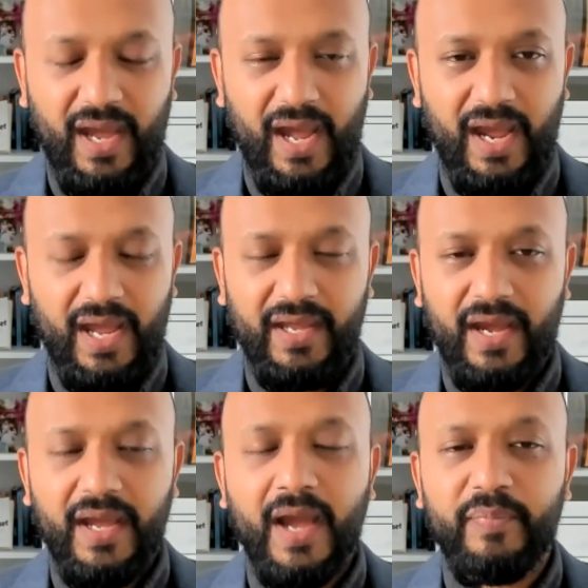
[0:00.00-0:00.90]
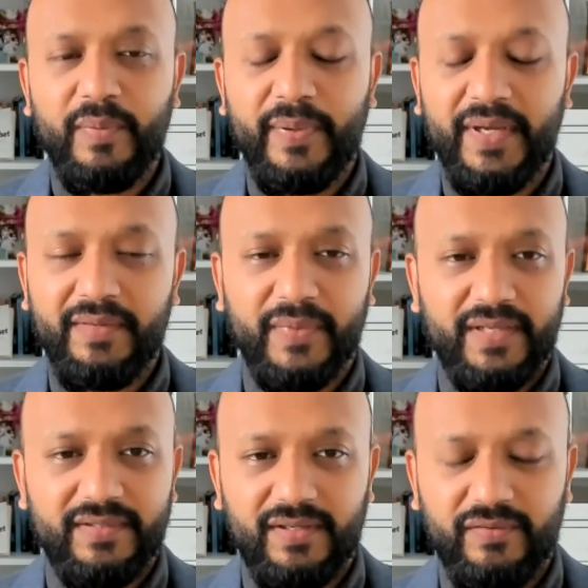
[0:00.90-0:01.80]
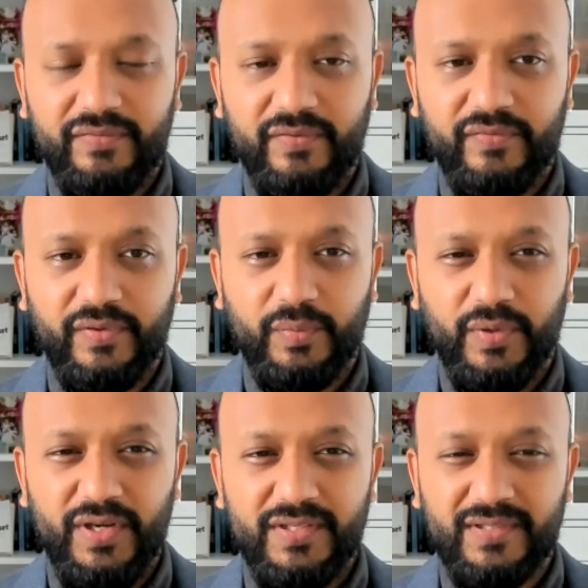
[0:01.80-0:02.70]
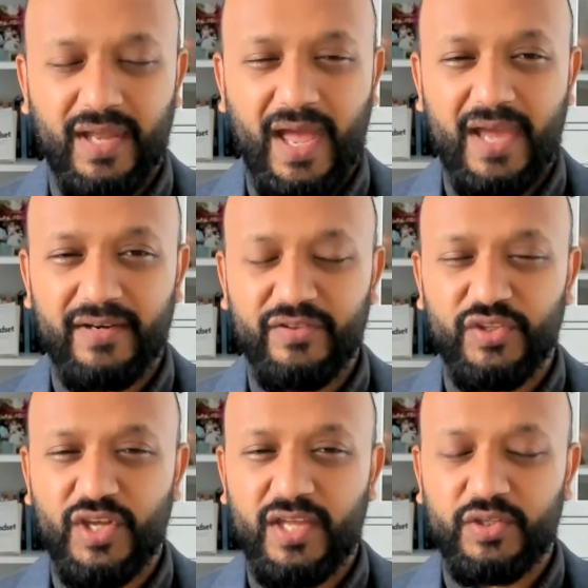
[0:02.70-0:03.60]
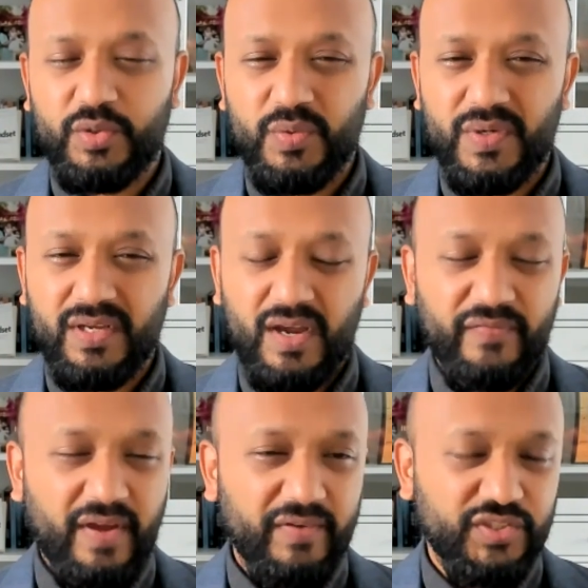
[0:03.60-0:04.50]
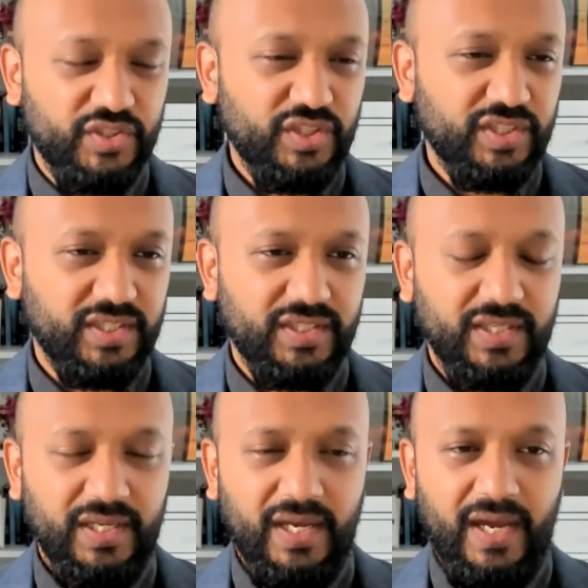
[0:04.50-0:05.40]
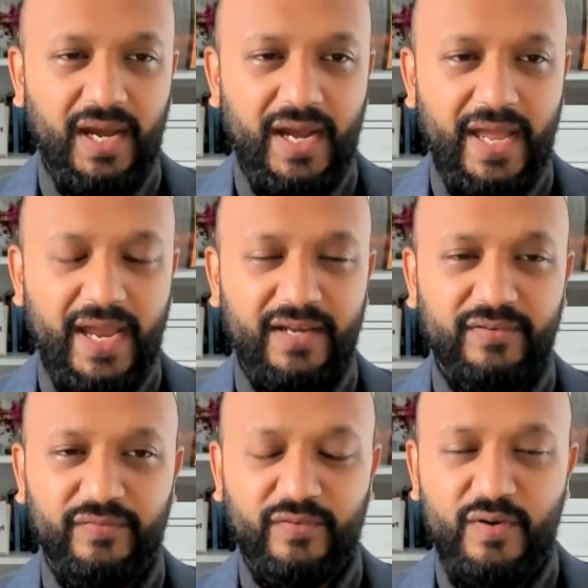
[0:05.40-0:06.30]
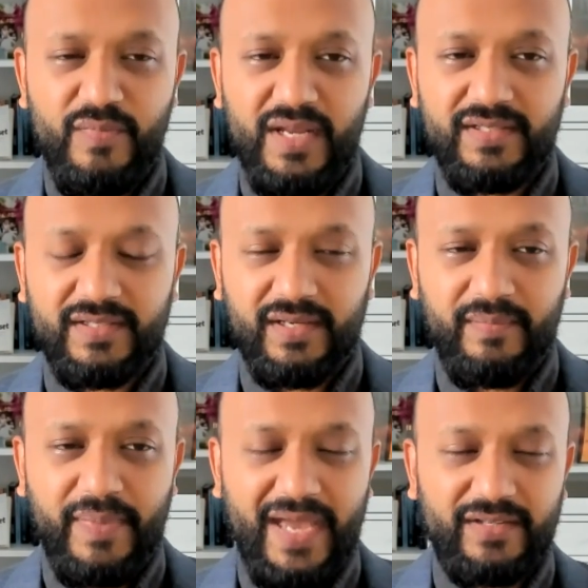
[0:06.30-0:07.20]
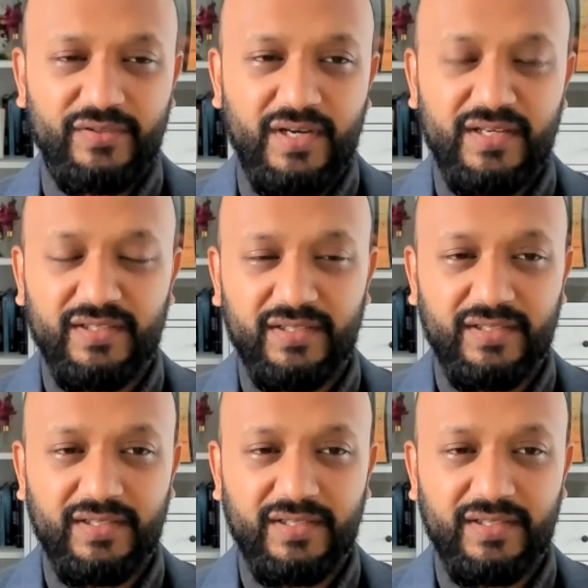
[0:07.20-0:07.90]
I prepared myself for the worst. And that 2.5 hour journey I had from Leicester back to London